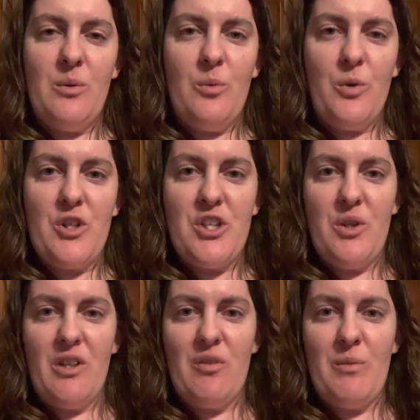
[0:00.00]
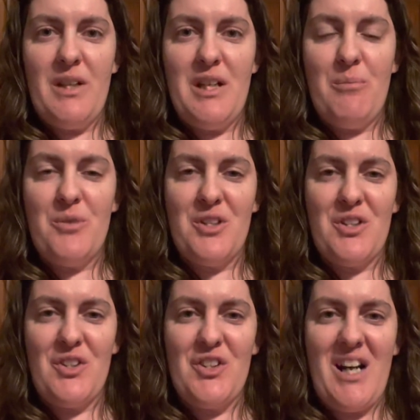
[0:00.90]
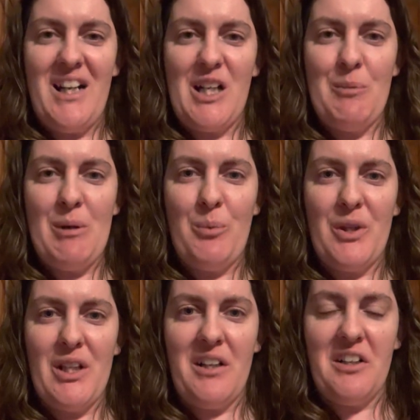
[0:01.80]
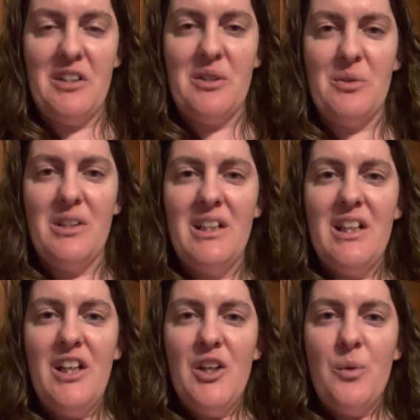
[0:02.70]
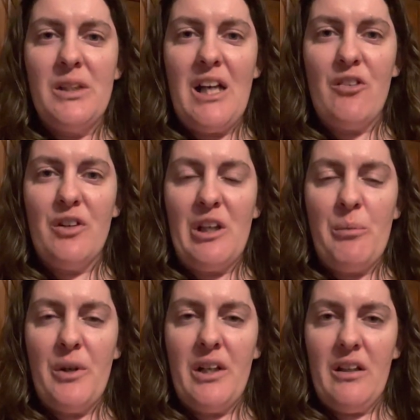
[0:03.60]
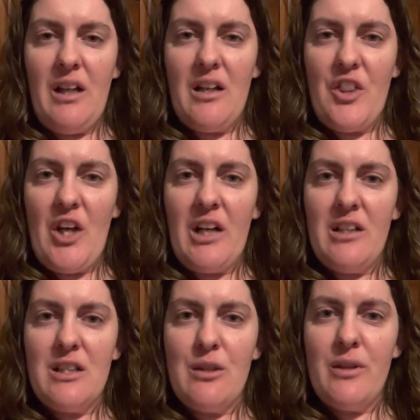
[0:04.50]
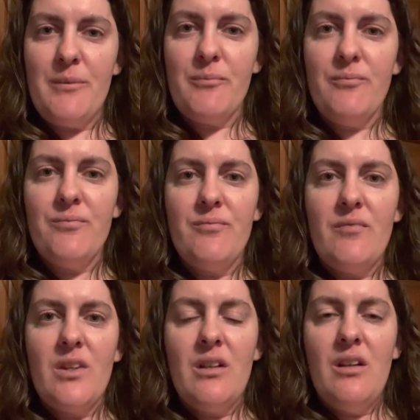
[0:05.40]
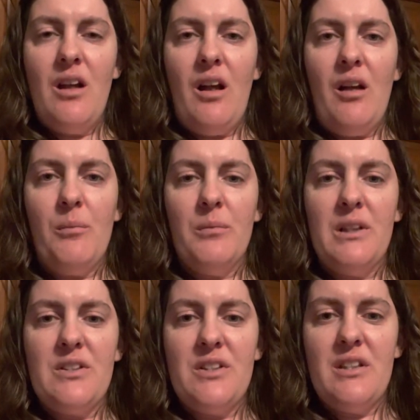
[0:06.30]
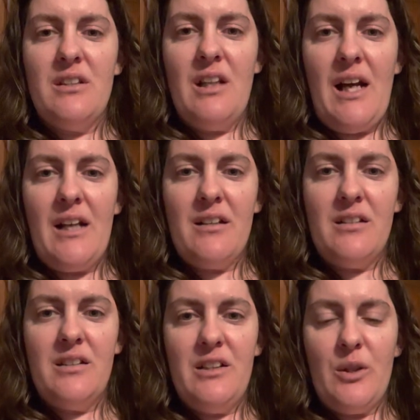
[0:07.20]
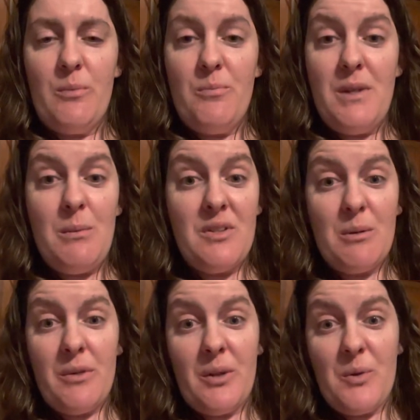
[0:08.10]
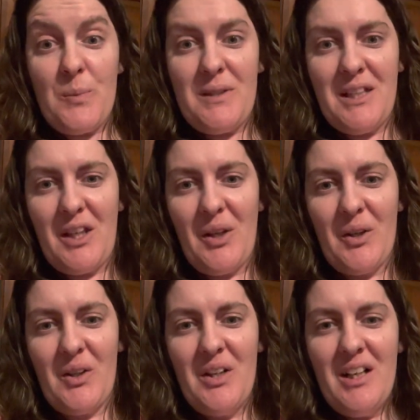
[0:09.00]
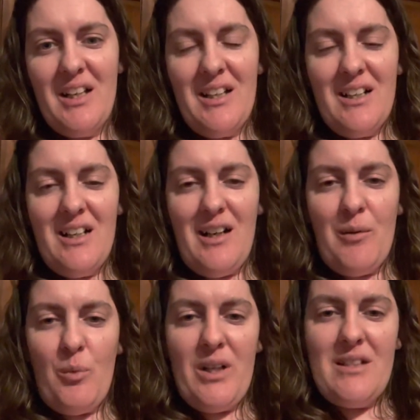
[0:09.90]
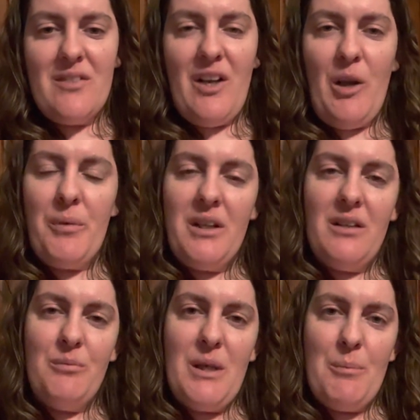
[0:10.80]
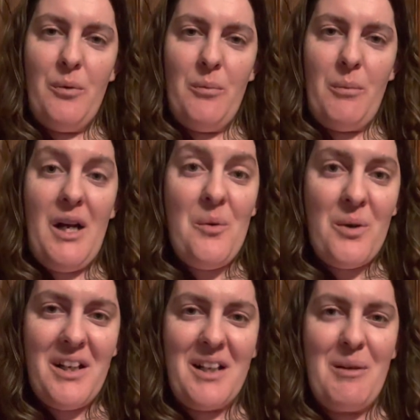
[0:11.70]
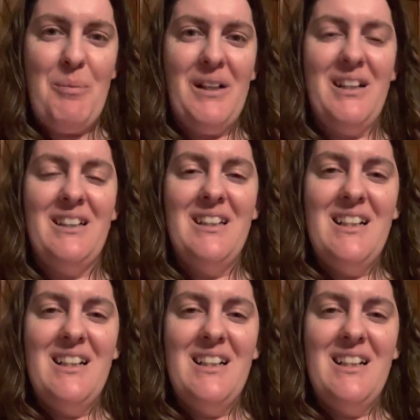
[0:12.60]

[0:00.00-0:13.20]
we're shooting from the hip, just trying to come up with on our own without really putting a lot of thought into it. Because maybe some of those particular ways of helping people might work, but